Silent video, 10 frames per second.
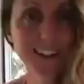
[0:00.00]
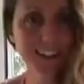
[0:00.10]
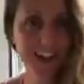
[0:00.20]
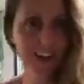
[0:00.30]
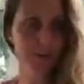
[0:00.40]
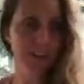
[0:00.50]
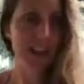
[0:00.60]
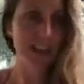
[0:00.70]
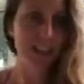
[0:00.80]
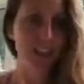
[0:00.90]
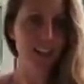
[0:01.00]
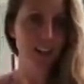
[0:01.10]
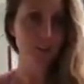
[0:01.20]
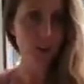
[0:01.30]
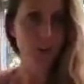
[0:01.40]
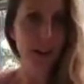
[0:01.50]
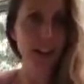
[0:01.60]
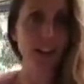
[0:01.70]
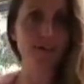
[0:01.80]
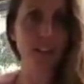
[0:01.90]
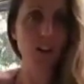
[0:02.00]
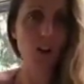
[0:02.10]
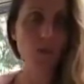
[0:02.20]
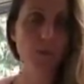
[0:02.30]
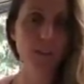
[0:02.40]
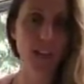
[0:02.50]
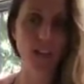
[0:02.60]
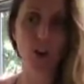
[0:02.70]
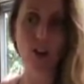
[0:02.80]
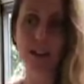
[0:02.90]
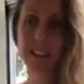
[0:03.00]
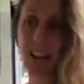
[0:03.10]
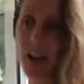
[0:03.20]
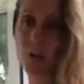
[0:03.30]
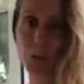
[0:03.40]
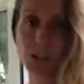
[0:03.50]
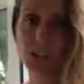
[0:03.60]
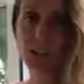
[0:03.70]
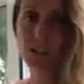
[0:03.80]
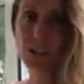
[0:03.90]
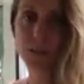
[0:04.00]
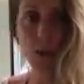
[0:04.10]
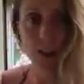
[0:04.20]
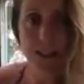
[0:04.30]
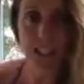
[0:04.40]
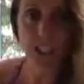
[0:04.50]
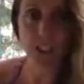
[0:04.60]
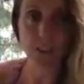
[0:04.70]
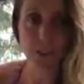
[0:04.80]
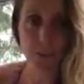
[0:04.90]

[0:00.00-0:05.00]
get what they need from it. And if they're not down with the mindset shifts,